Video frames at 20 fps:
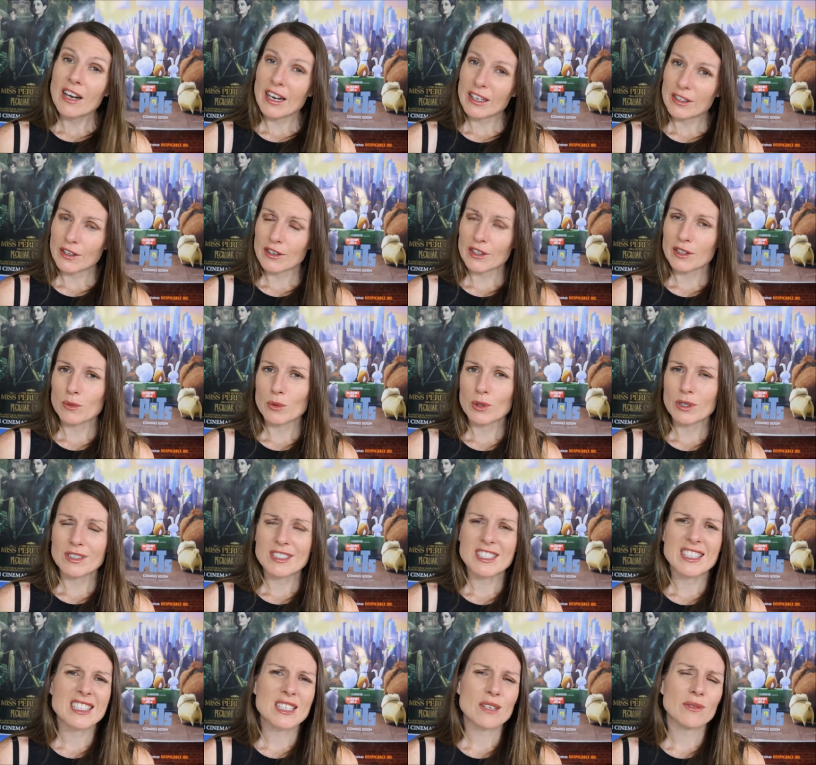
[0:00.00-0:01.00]
I know there
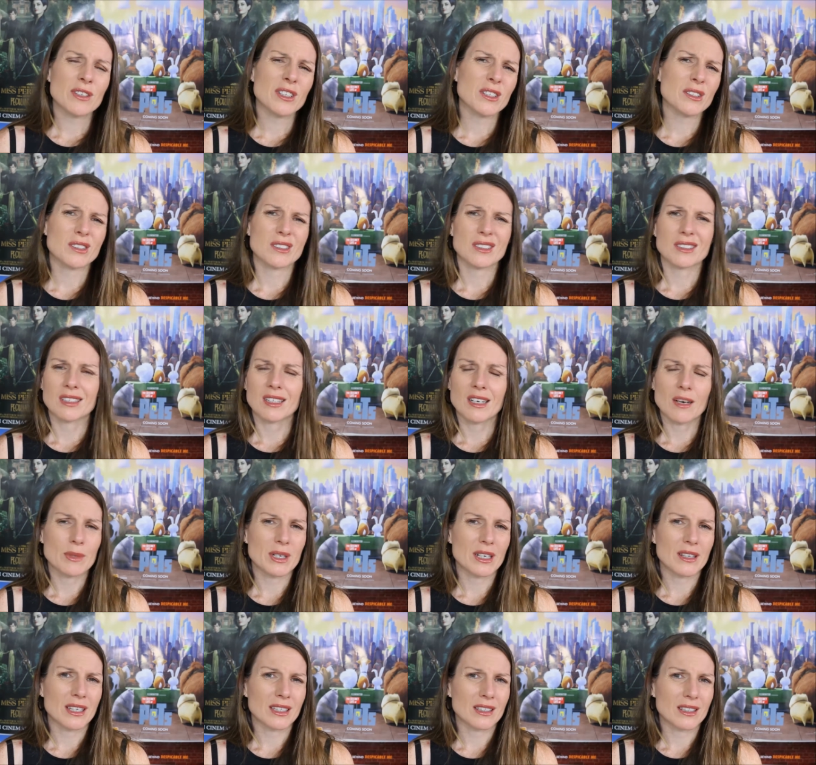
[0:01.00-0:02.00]
was. And there's a few, I
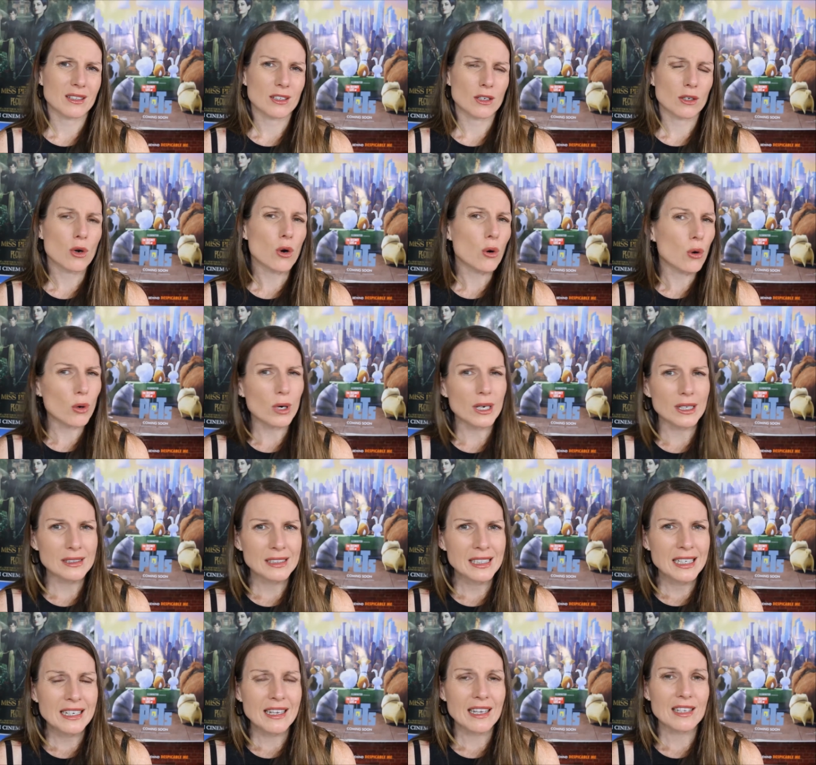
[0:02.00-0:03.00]
mean, I think whore
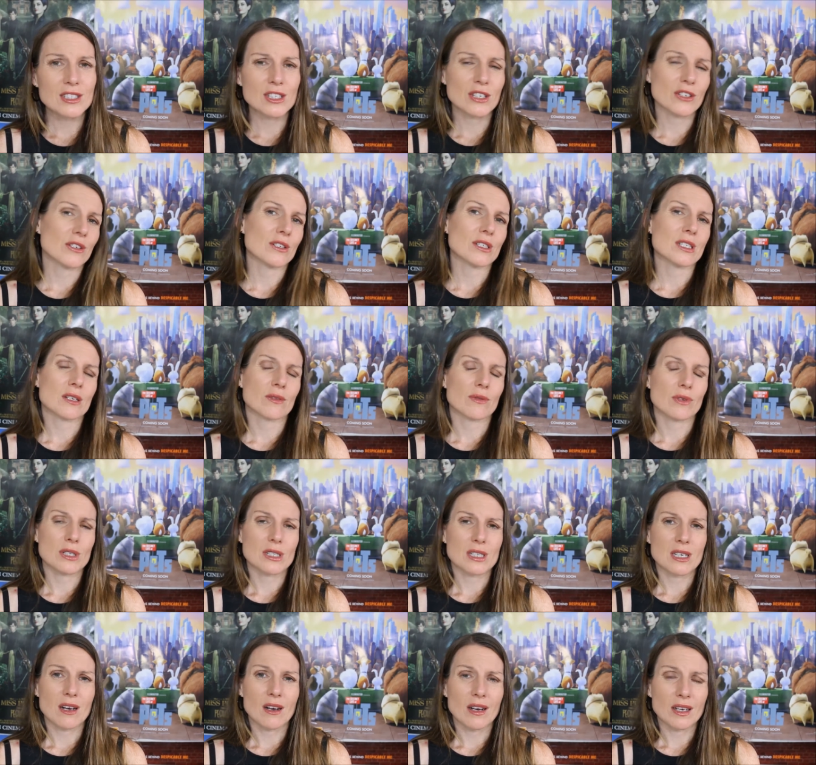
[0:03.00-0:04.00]
is used a few
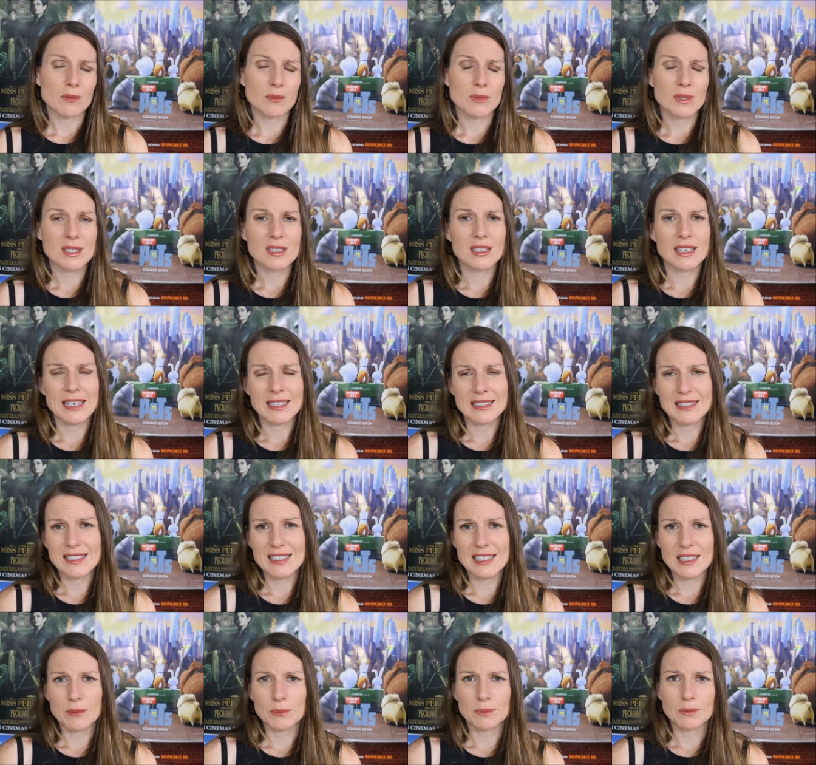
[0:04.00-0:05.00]
times, and
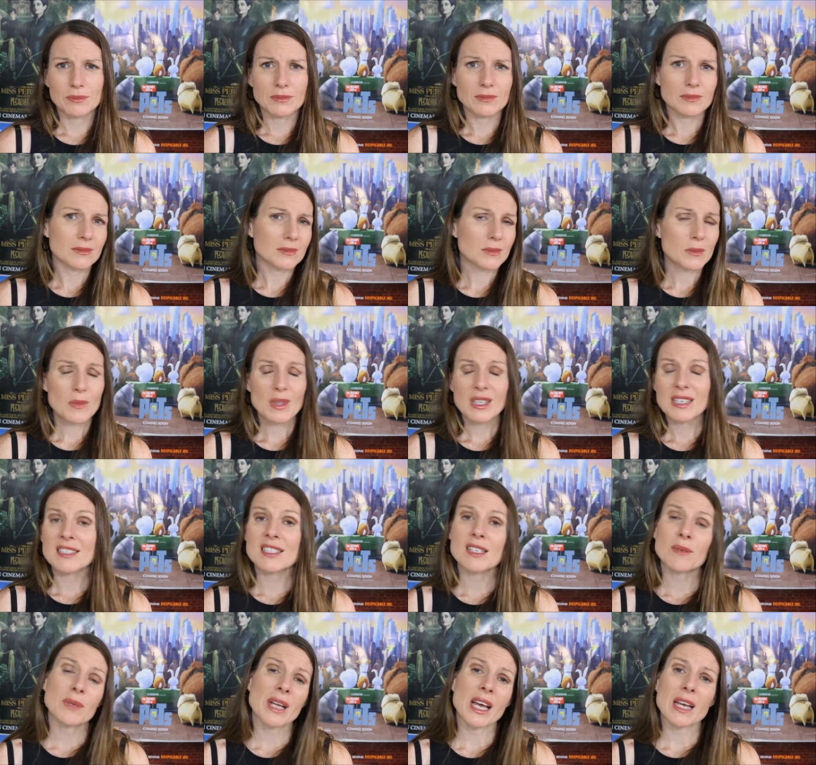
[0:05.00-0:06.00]

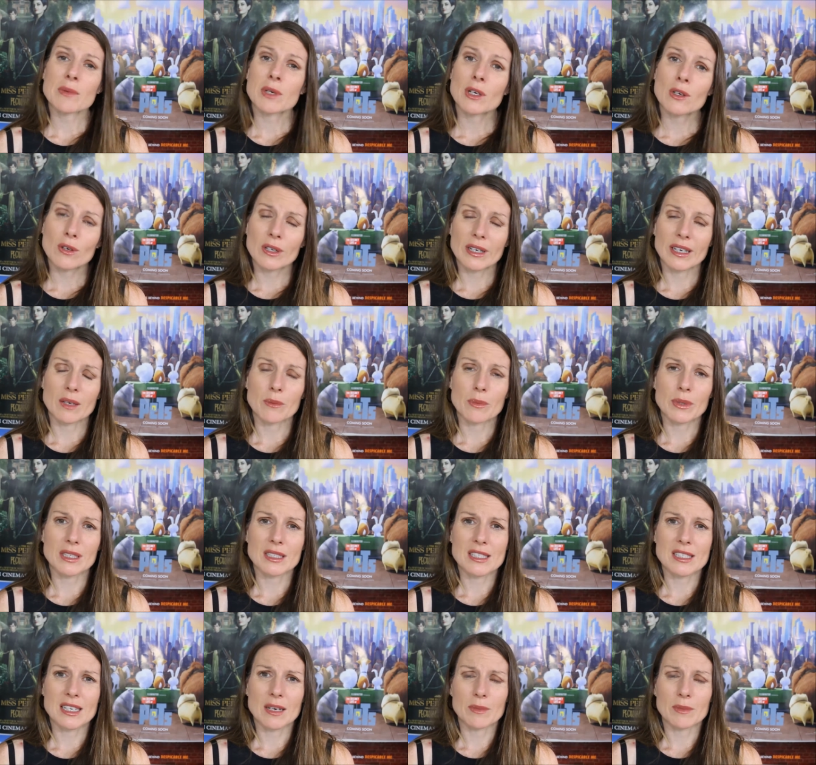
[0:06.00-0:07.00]
some name calling,
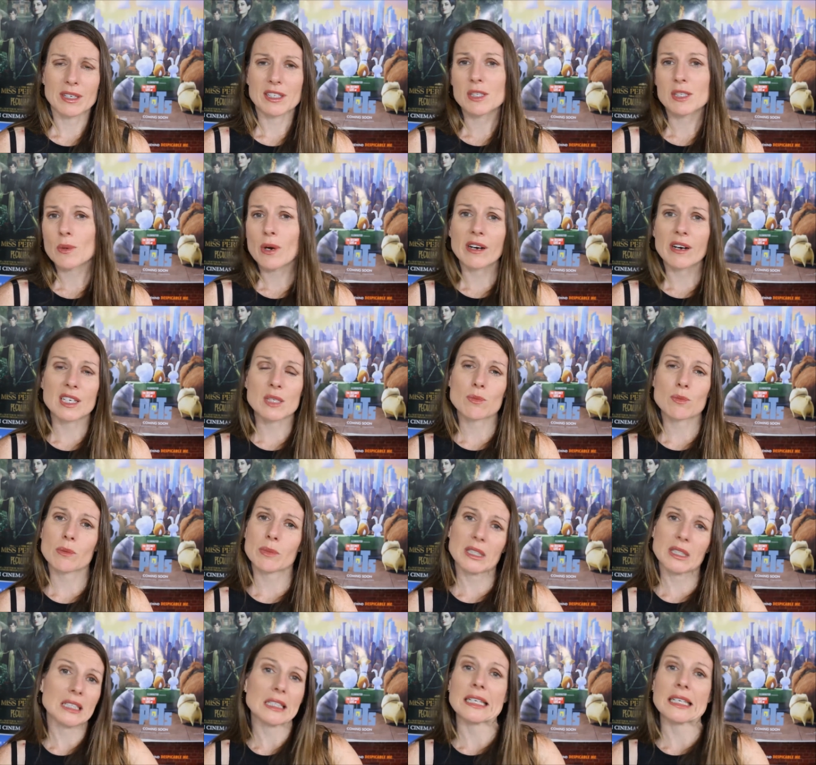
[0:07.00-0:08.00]
but yes, swearing is
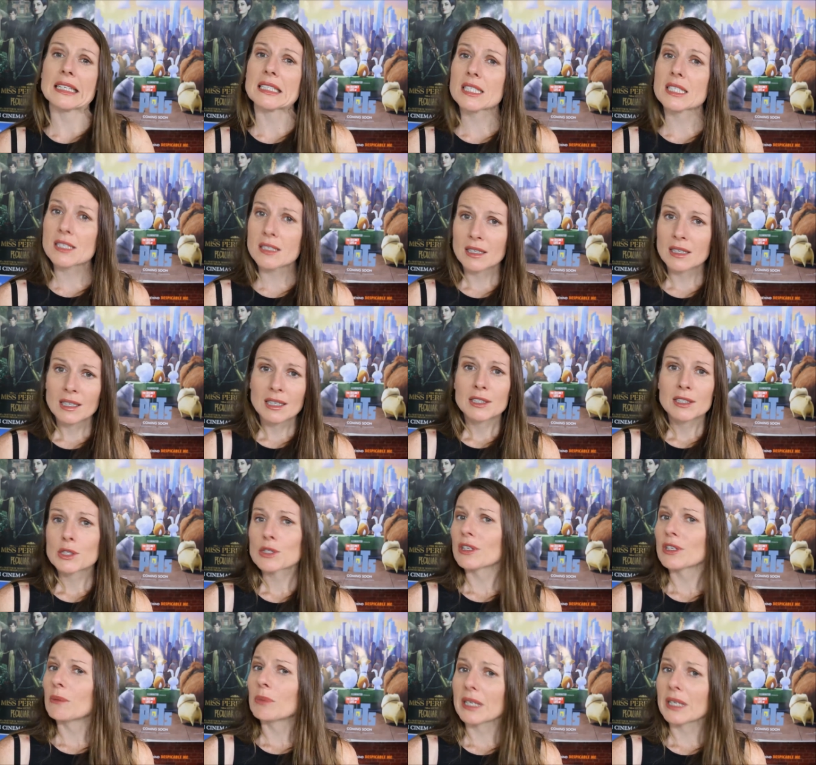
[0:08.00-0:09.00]
probably the least
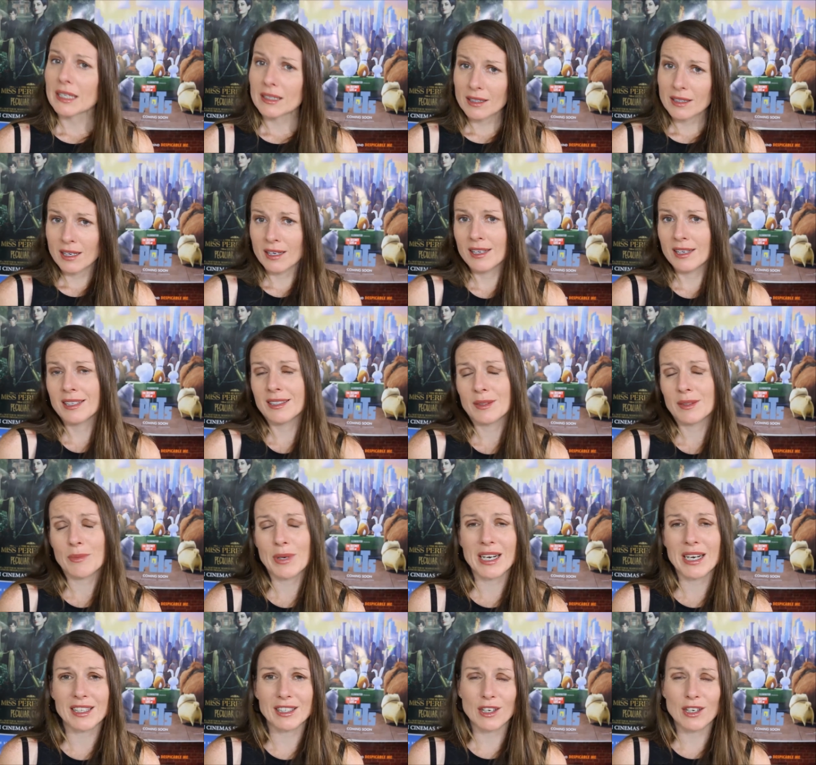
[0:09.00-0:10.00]
troubling
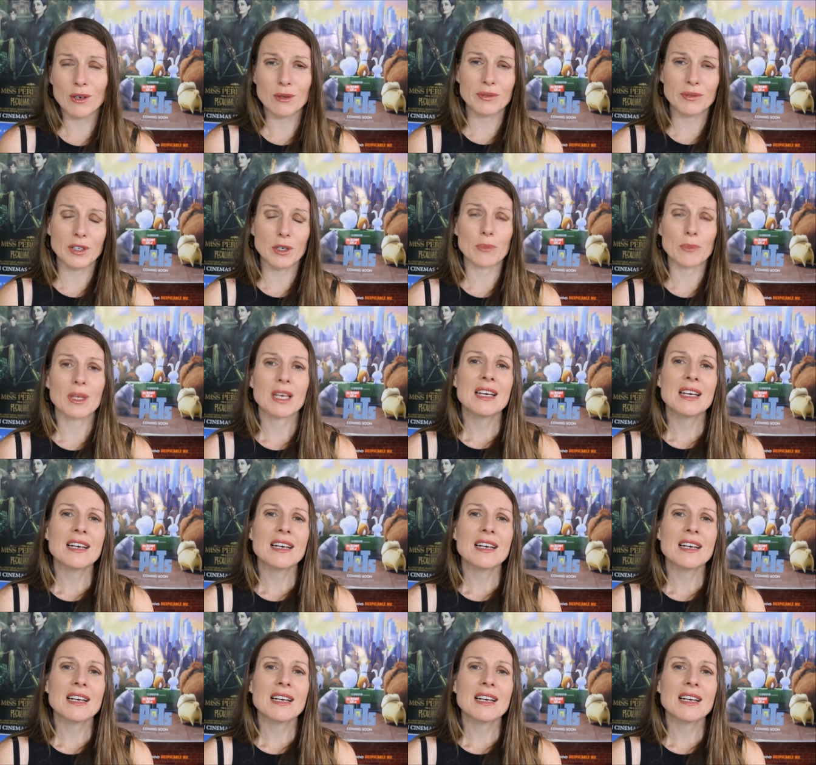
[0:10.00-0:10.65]
part of the whole film.